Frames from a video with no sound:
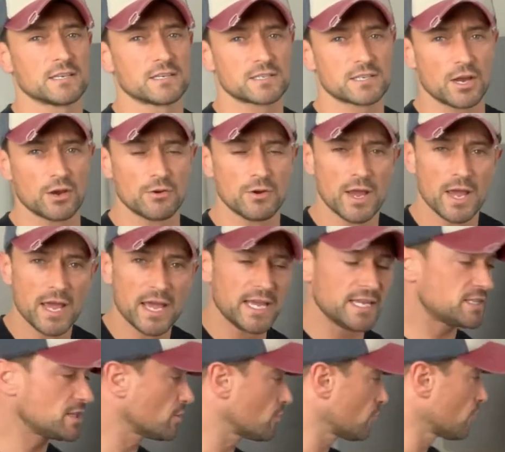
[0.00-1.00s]
So
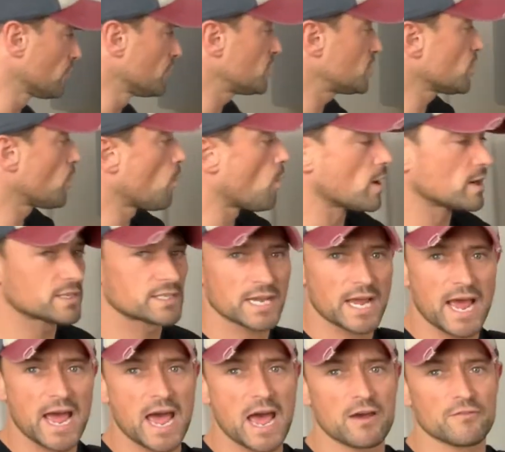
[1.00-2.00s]
it's a crucial one to
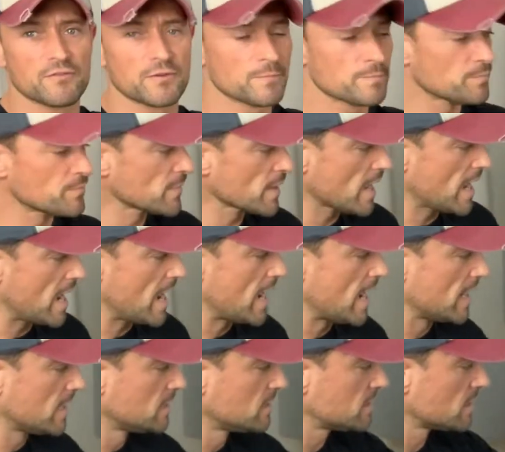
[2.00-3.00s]
have.
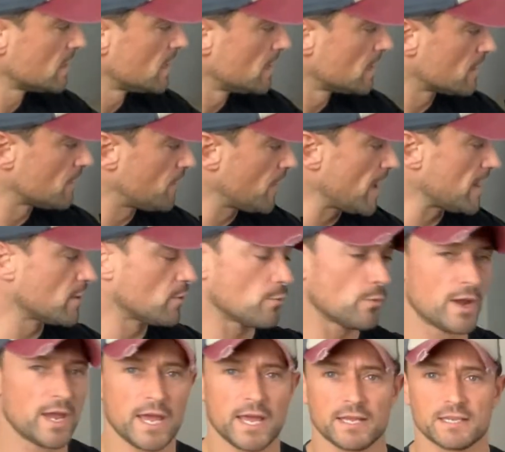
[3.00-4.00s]
And the fact that
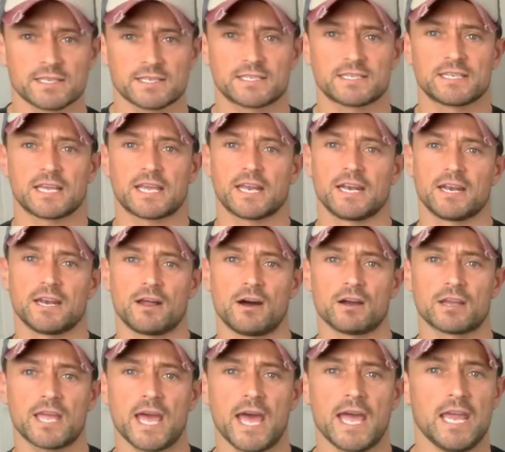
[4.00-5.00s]
we're sticking in our
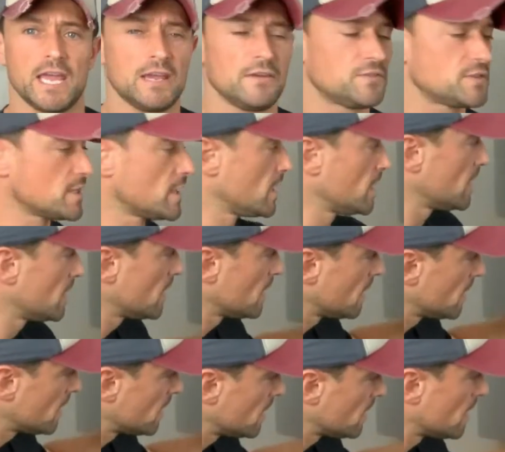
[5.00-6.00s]
caves,
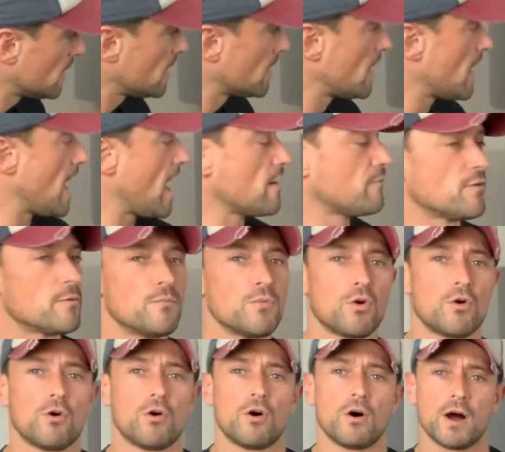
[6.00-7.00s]
ever
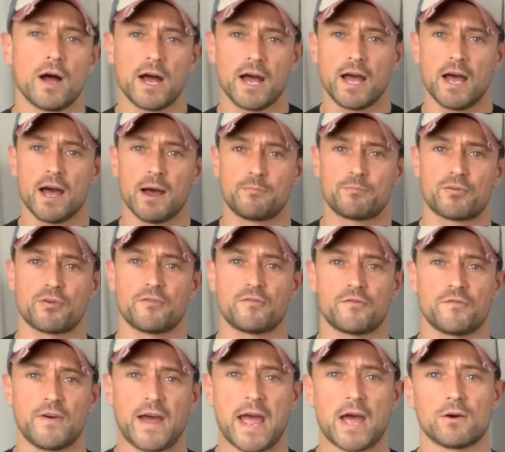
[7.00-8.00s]
more a
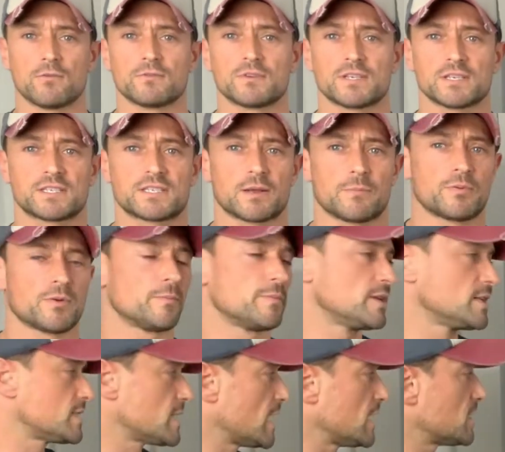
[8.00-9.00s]
profound
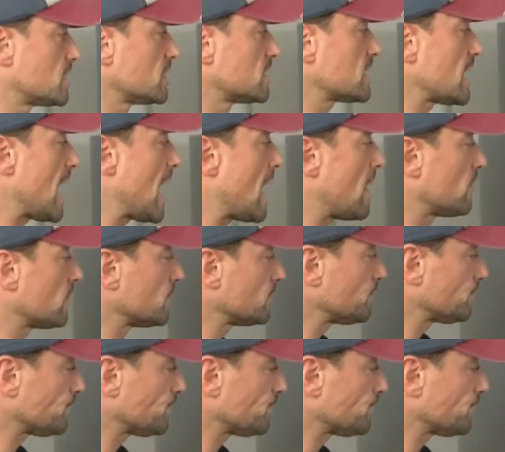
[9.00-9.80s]
supplementation to have.